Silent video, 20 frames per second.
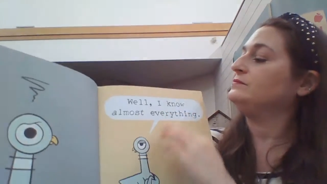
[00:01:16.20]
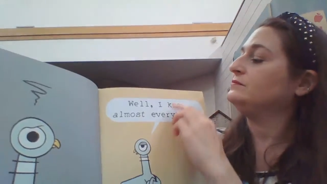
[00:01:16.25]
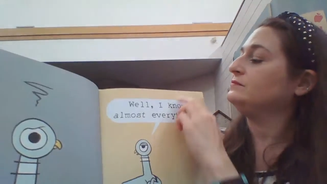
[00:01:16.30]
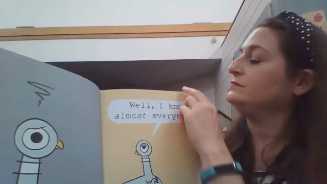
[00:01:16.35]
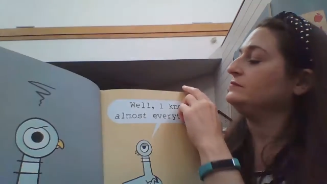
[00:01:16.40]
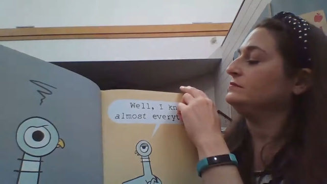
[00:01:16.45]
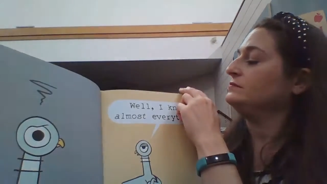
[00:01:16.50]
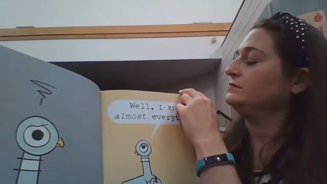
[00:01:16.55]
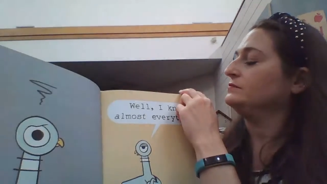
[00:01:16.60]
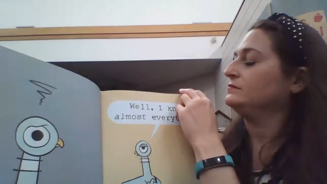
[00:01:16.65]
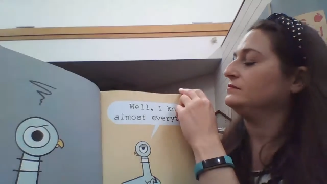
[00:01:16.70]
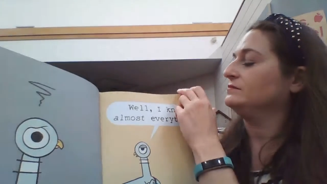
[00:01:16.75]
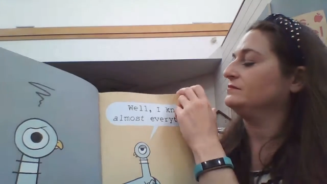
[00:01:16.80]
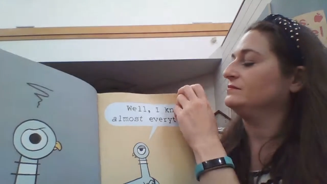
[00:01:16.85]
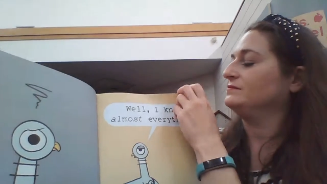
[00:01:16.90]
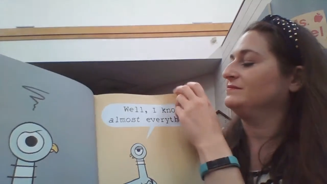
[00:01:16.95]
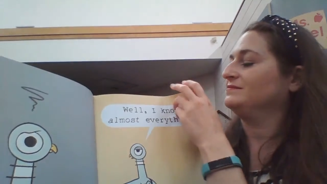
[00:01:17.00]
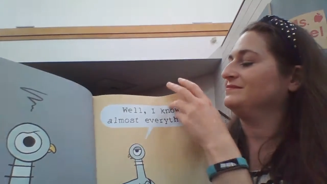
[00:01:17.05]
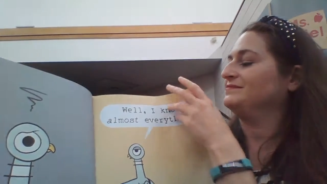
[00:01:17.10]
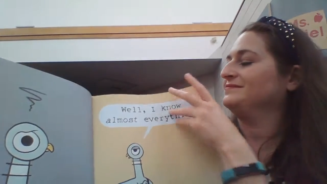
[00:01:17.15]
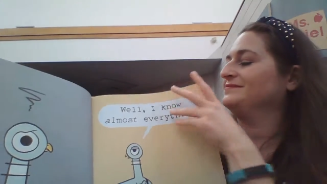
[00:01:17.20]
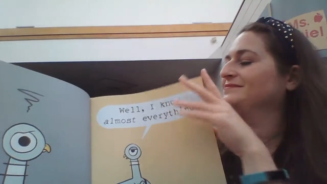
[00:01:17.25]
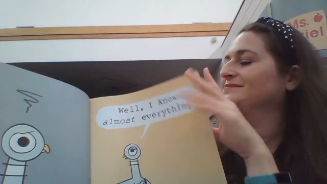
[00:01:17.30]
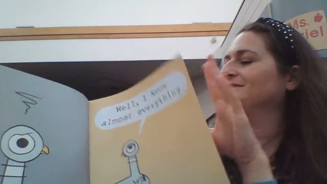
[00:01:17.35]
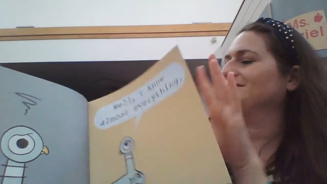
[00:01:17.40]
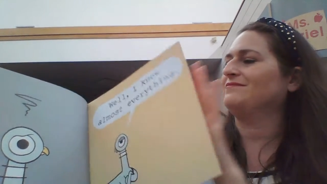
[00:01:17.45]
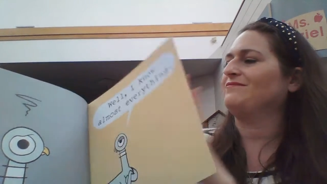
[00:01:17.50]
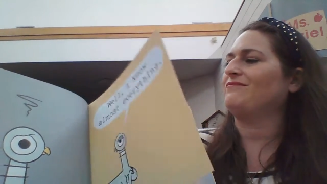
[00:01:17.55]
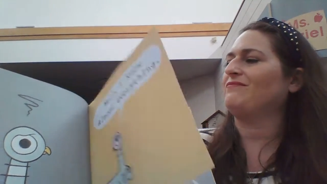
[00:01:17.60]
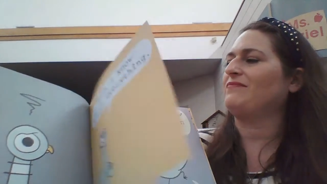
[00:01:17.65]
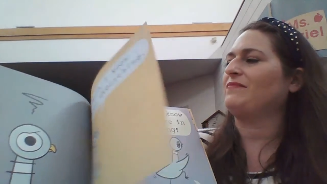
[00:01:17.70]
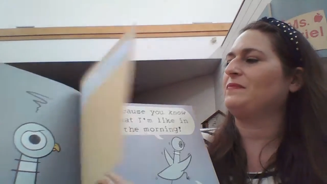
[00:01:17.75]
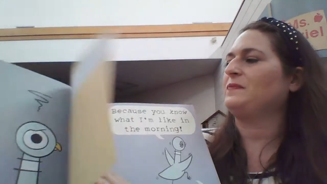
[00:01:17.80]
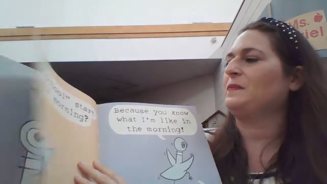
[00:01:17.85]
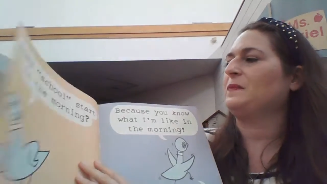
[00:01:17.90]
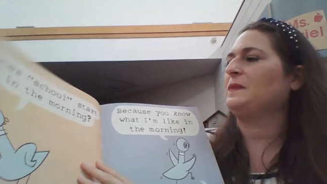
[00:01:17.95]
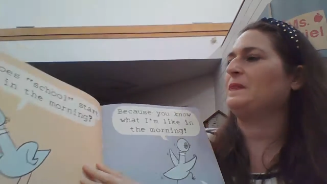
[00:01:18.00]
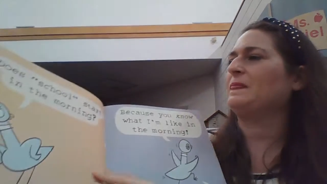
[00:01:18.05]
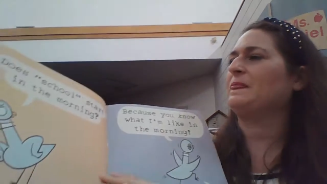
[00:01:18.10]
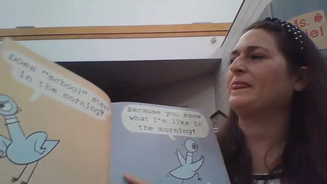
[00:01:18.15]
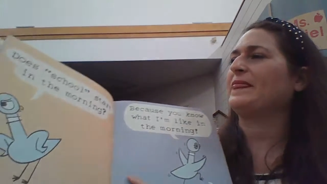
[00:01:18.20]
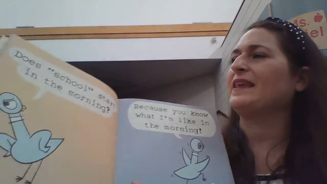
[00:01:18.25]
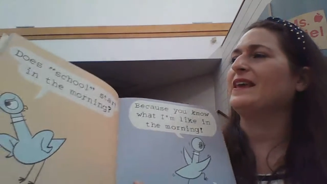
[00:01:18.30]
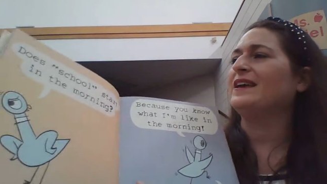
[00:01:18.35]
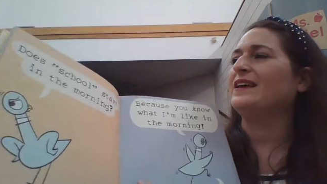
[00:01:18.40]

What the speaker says: No one is speaking in this clip.